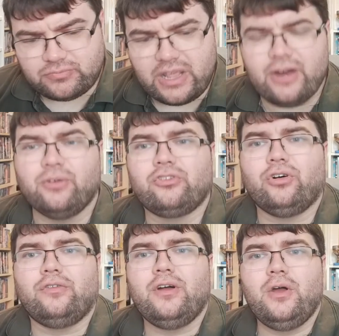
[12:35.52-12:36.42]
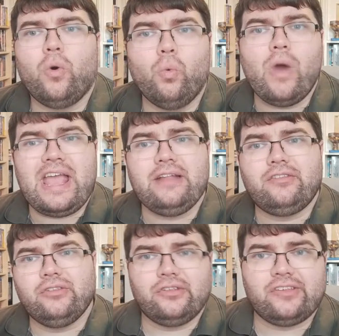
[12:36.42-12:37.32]
you know, sort of weight
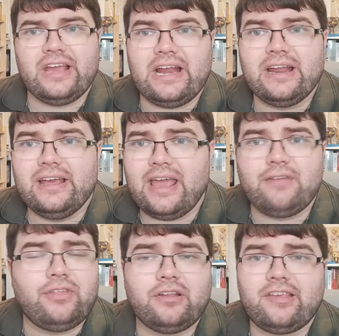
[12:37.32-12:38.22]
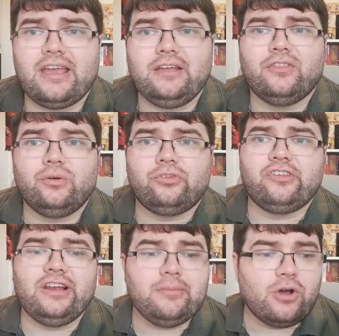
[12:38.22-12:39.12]
to the scene if they'd have taken those
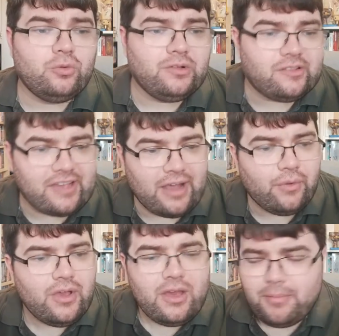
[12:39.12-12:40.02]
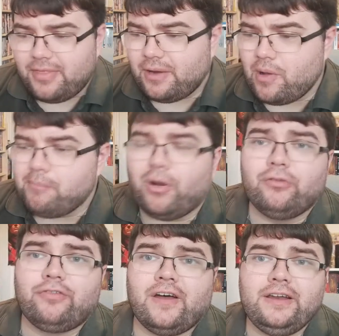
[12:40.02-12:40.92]
silly moments out. But then when
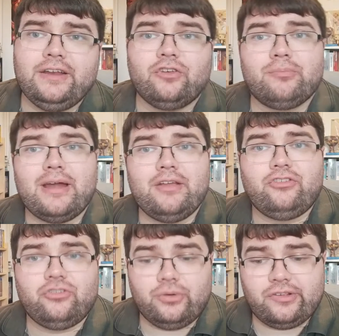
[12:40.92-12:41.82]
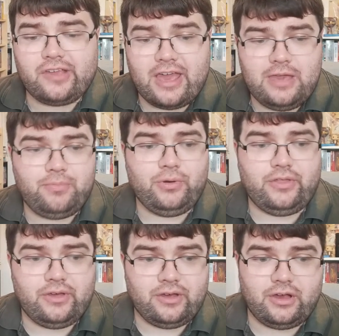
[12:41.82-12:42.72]
Bond finally does manage to escape with
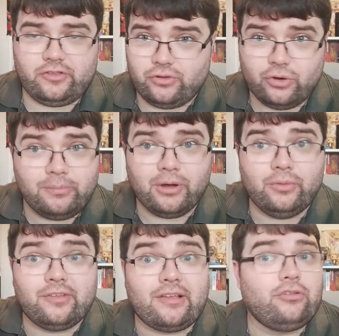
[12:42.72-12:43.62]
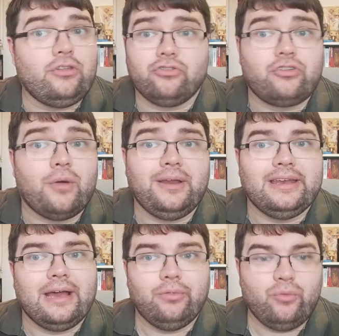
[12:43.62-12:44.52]
a tour boat that's actually just going
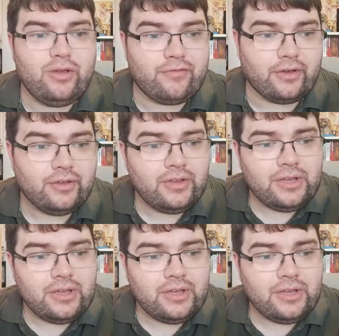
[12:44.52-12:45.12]
down the river,